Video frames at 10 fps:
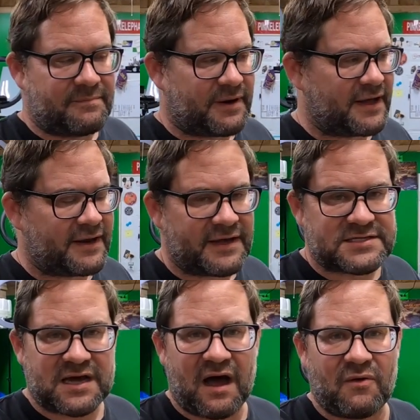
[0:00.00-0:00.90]
but
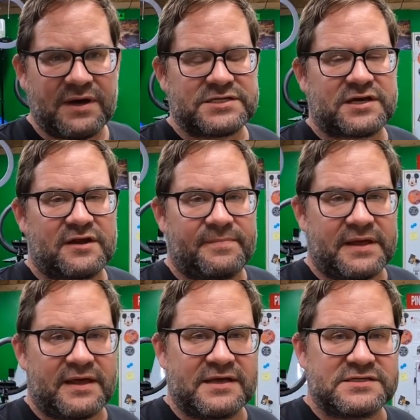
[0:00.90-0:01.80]
it's always going to
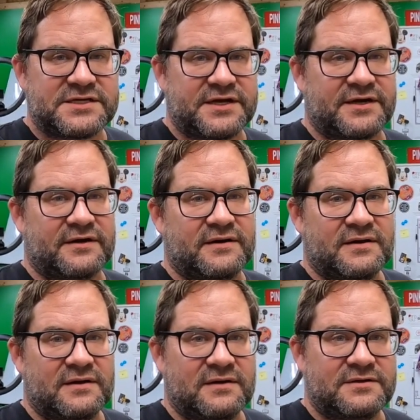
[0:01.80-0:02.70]
be easier
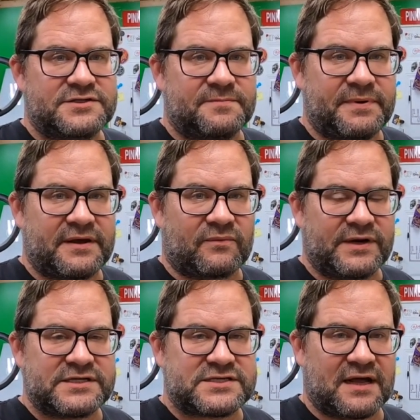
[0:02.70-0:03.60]
to be a
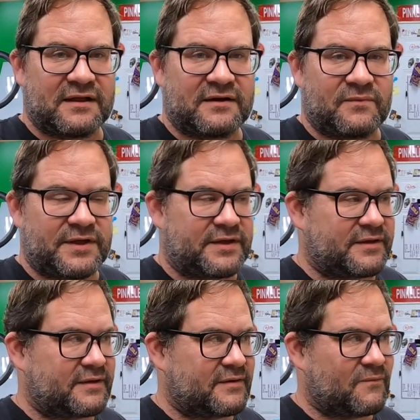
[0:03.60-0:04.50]
reseller when
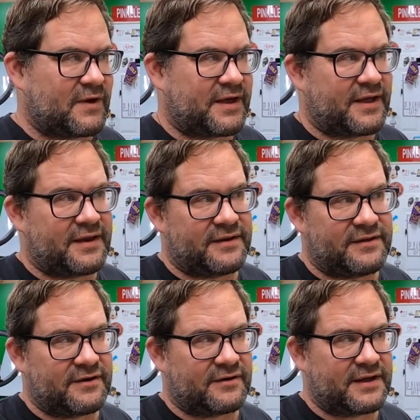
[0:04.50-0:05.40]
when
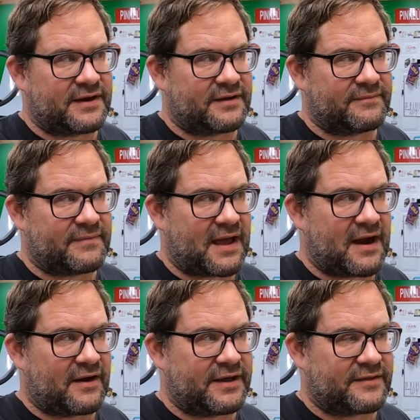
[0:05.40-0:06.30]
you're in a
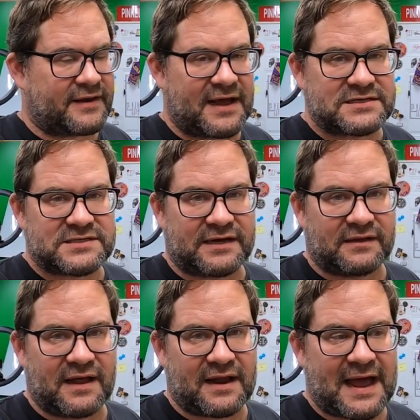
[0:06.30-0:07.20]
area that has like
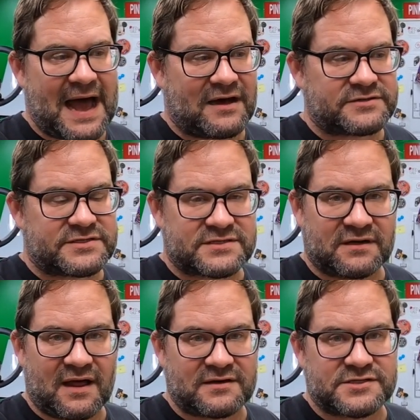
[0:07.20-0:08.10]
a lot of houses and
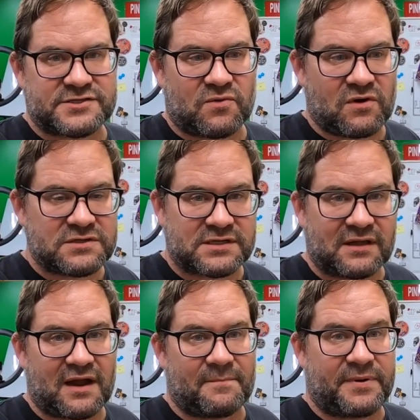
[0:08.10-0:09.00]
a lot of stores and
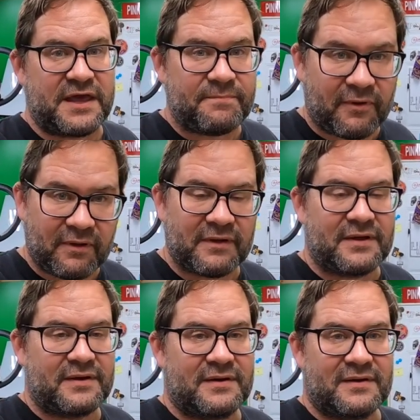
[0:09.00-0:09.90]
a lot of people
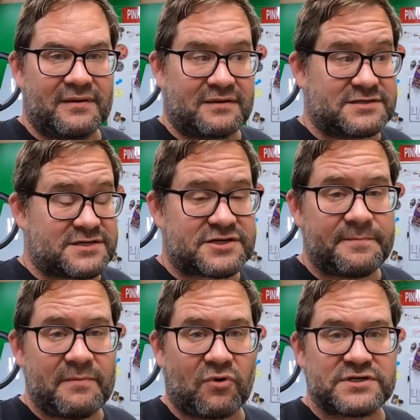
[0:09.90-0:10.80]
because there's
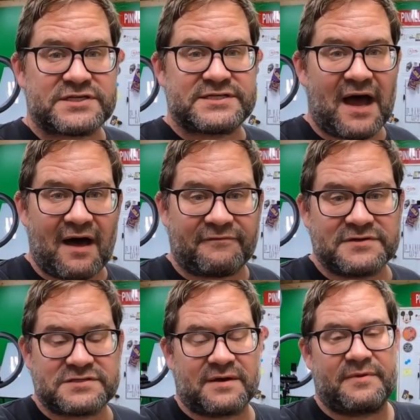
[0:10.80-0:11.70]
going to be more stuff.
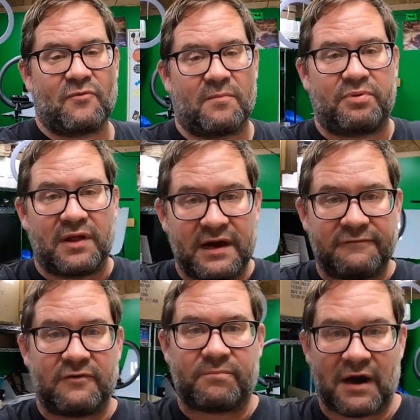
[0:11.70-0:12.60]
It's going to be more
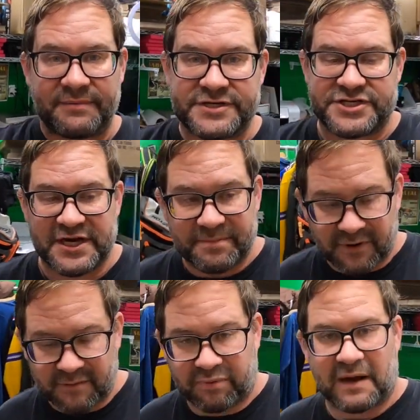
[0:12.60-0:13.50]
plentiful, probably
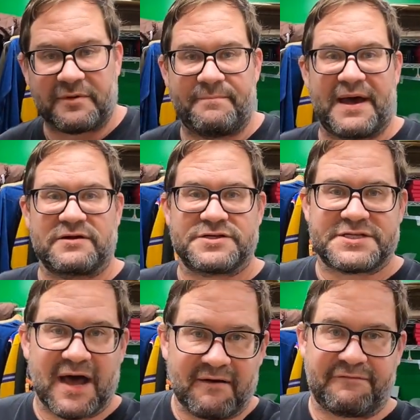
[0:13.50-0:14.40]
cheaper, probably better
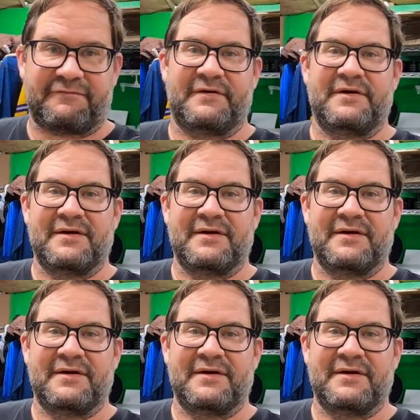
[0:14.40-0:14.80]
stuff.